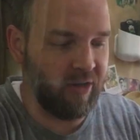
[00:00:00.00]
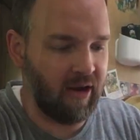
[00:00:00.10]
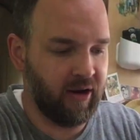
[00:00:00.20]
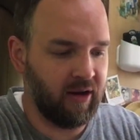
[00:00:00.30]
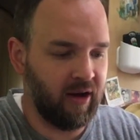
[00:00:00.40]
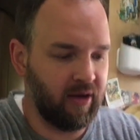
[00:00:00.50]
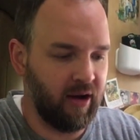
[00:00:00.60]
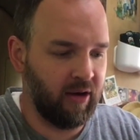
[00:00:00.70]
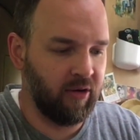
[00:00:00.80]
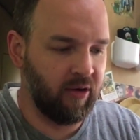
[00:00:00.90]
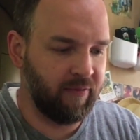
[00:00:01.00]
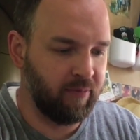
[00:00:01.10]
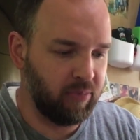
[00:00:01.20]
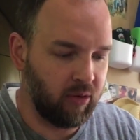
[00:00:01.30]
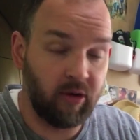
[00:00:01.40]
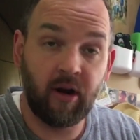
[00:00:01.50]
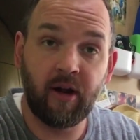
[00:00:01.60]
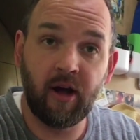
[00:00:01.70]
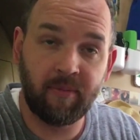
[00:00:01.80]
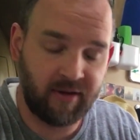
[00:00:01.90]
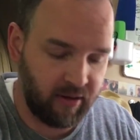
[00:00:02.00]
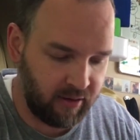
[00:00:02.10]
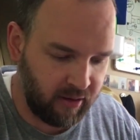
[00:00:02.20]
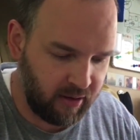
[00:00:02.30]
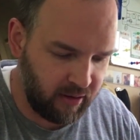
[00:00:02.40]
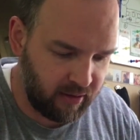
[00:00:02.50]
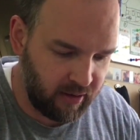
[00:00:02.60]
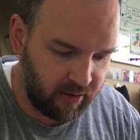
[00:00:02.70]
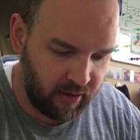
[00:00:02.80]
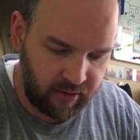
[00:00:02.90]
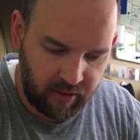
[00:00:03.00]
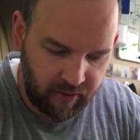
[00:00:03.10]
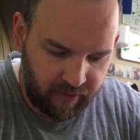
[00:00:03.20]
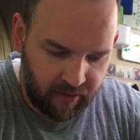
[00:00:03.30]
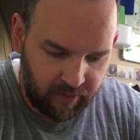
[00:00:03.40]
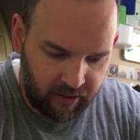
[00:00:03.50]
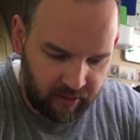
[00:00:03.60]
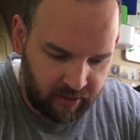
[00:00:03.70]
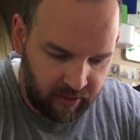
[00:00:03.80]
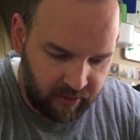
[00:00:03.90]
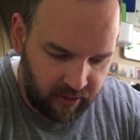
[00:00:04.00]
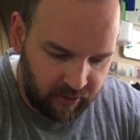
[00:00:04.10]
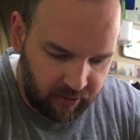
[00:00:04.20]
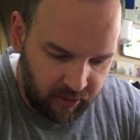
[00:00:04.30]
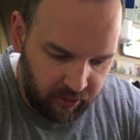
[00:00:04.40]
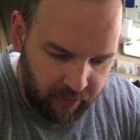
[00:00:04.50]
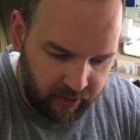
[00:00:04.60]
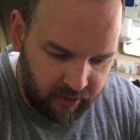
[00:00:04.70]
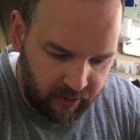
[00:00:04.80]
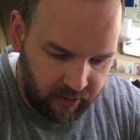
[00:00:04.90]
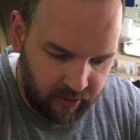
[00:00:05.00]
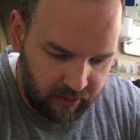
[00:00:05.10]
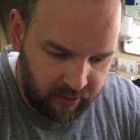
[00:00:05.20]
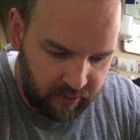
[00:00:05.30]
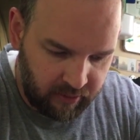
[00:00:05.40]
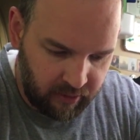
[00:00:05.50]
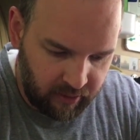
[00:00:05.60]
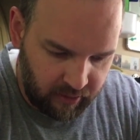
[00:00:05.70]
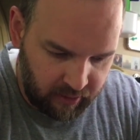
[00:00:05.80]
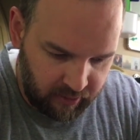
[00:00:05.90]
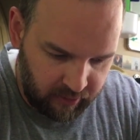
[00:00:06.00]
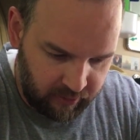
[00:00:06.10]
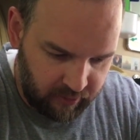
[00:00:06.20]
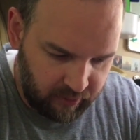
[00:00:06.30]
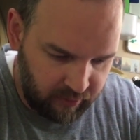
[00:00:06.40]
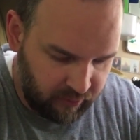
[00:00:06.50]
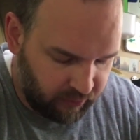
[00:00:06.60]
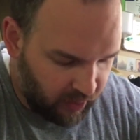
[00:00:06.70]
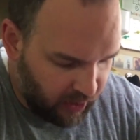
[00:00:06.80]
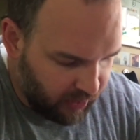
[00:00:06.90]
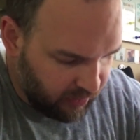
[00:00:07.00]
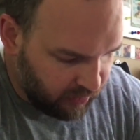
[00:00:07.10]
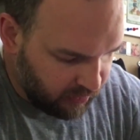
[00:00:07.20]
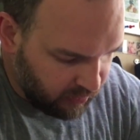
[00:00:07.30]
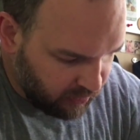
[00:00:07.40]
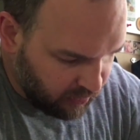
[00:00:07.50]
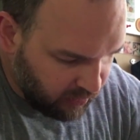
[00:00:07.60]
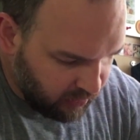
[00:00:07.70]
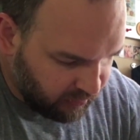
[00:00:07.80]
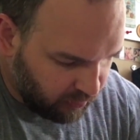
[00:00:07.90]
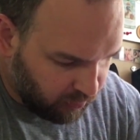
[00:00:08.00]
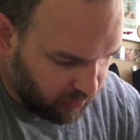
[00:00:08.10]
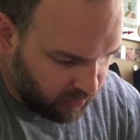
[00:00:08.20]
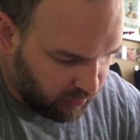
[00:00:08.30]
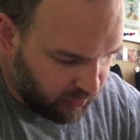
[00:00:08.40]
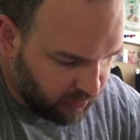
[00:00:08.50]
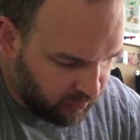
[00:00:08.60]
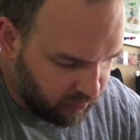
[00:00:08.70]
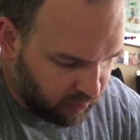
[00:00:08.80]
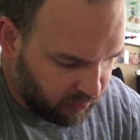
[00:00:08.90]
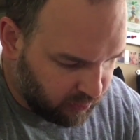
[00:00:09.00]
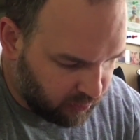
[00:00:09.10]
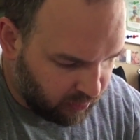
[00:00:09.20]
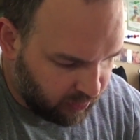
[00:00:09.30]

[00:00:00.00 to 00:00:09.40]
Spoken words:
right, I don't know if blowing on it helps. It does. It seems like it's going to take a little bit to dry. So we're going to go